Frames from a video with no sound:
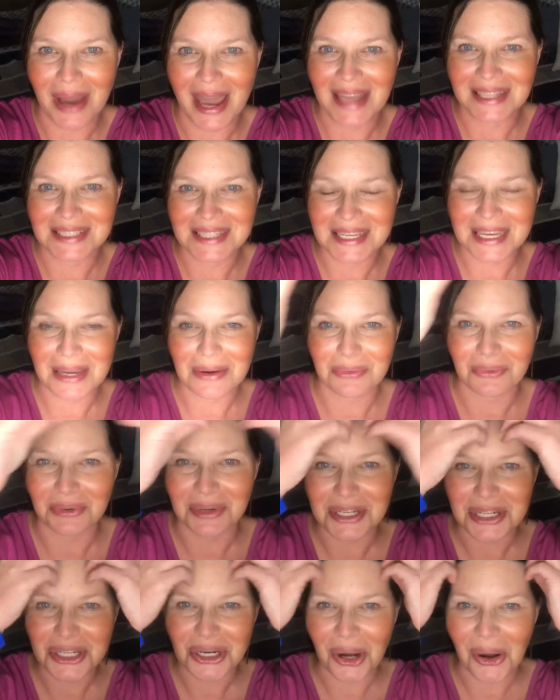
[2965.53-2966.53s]
and to get
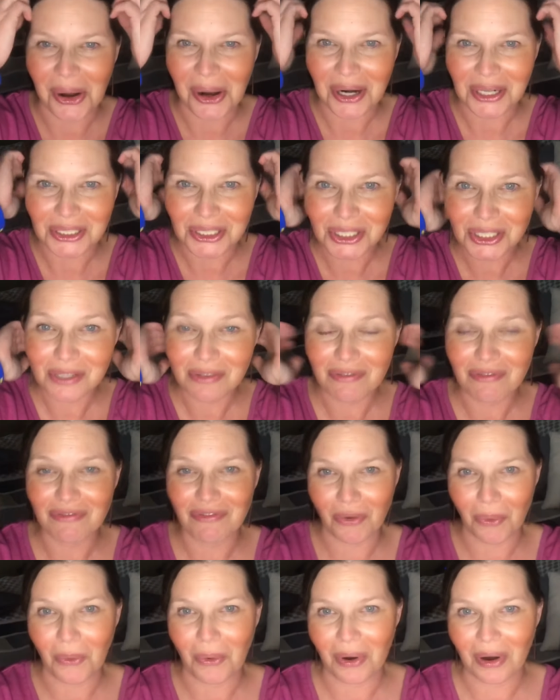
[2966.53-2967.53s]
recharged
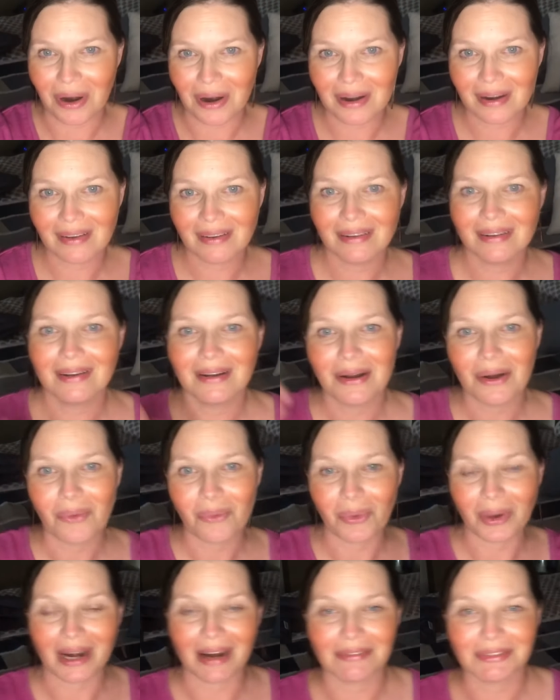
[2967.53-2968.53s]
for
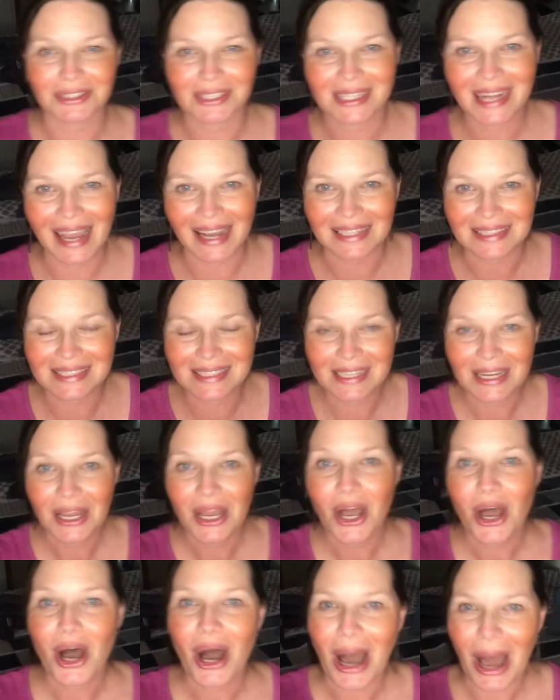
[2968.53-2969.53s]
whatever's next.
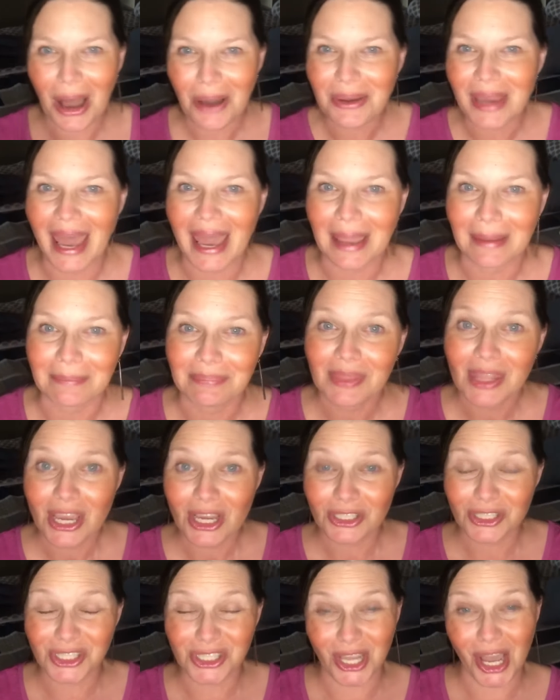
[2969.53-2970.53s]
Okay,
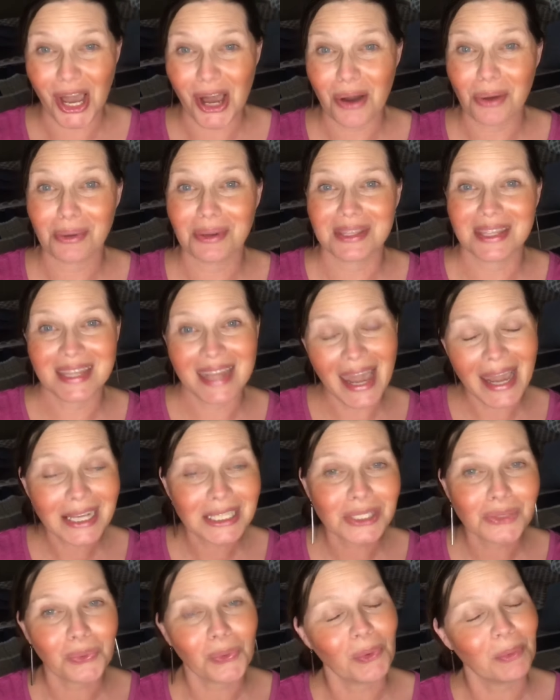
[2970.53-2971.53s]
so
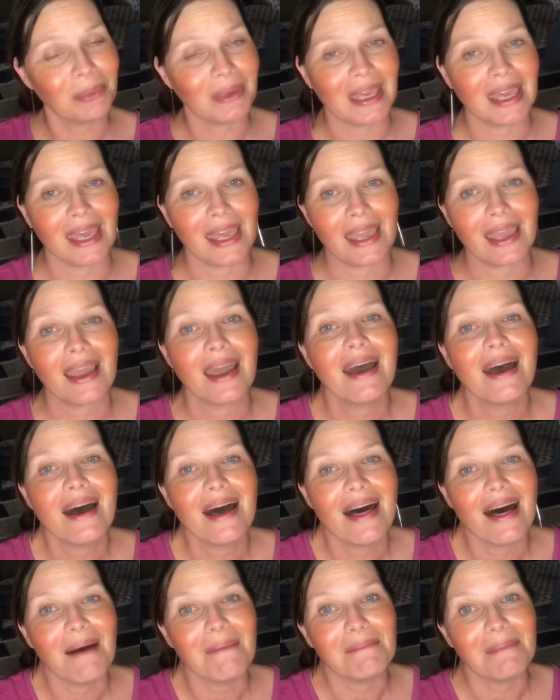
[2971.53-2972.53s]
next will be
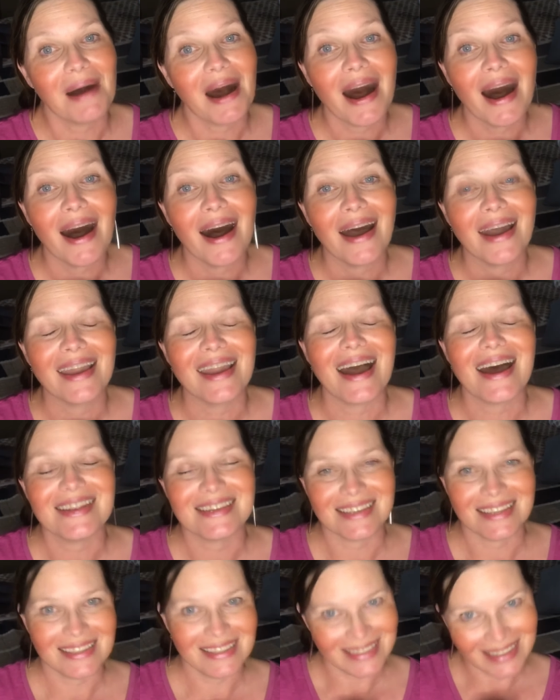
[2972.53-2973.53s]
my
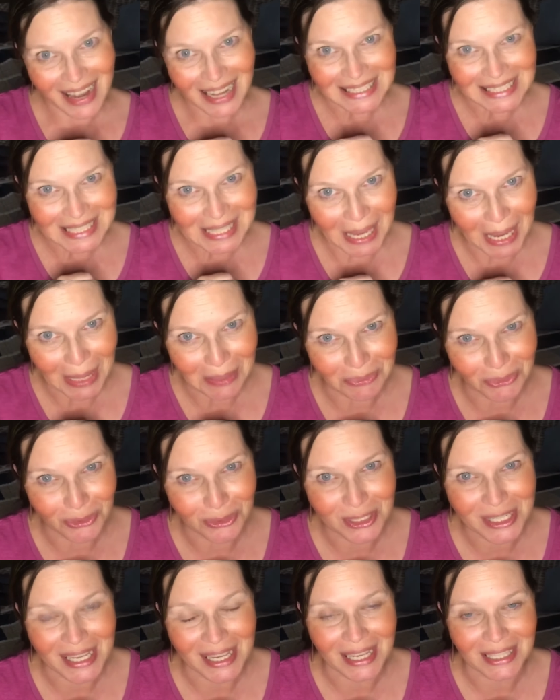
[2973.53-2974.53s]
nighttime
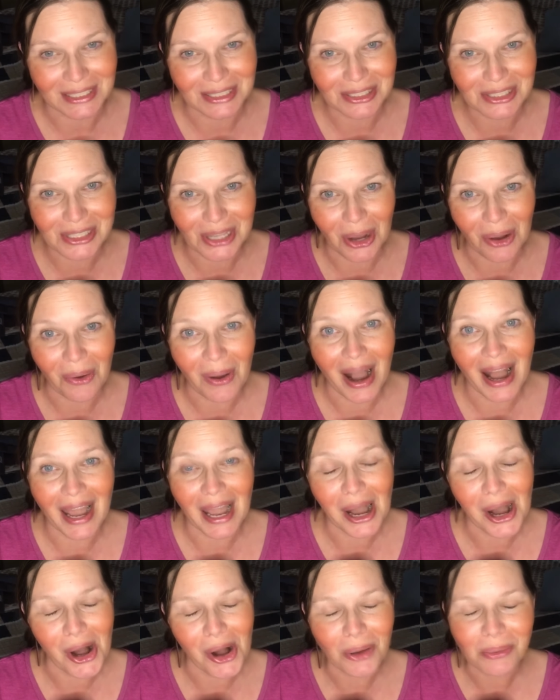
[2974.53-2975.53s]
routine. So I
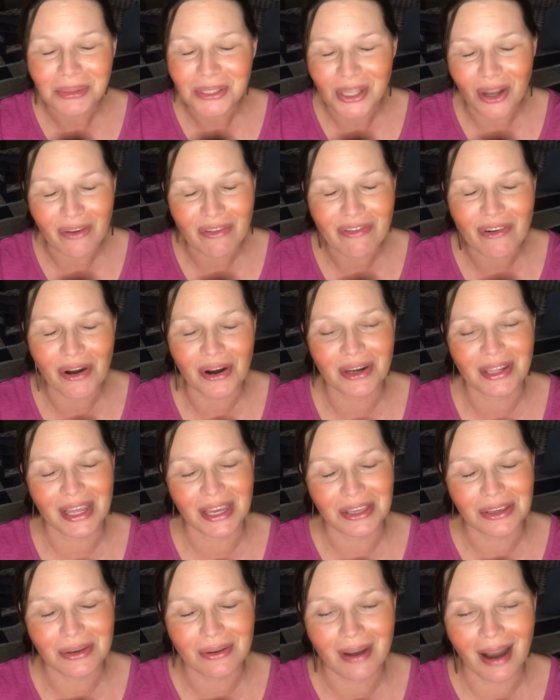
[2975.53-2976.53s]
hope so far
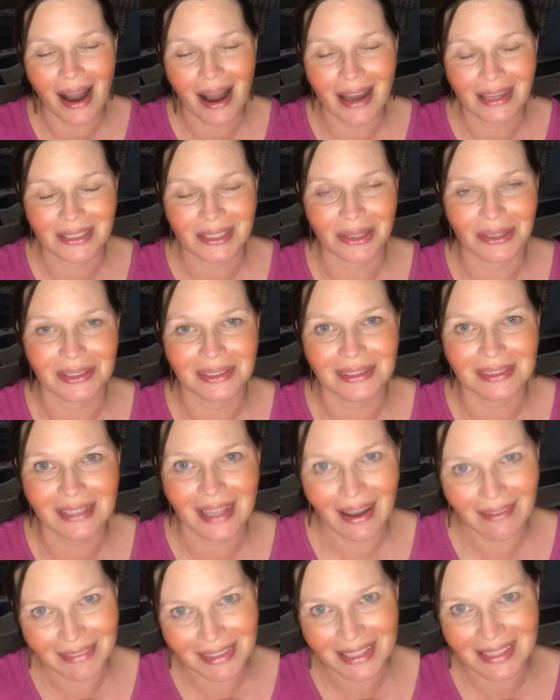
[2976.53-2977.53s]
that you guys are
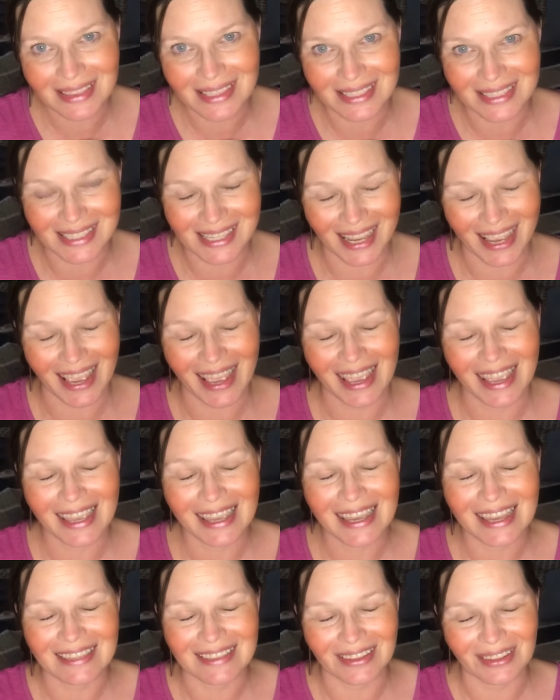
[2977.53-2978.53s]
loving the day
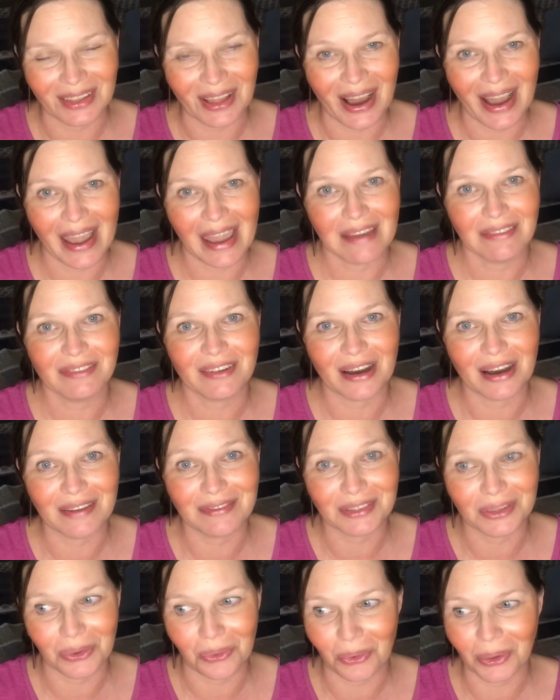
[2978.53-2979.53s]
in the life of
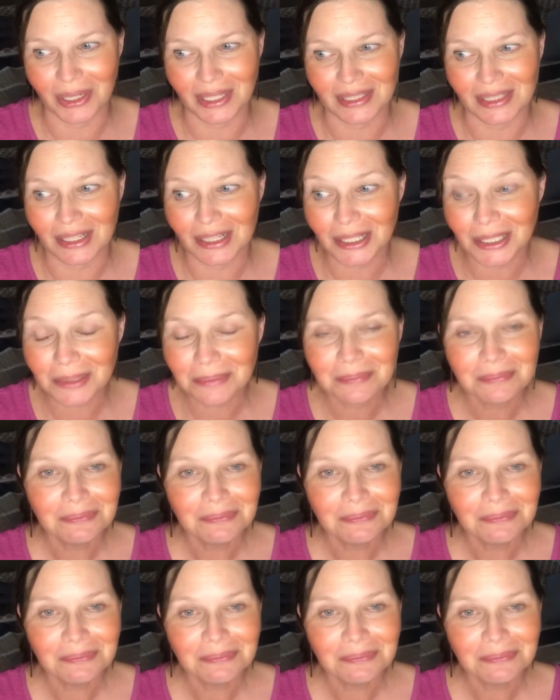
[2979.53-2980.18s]
an oiler.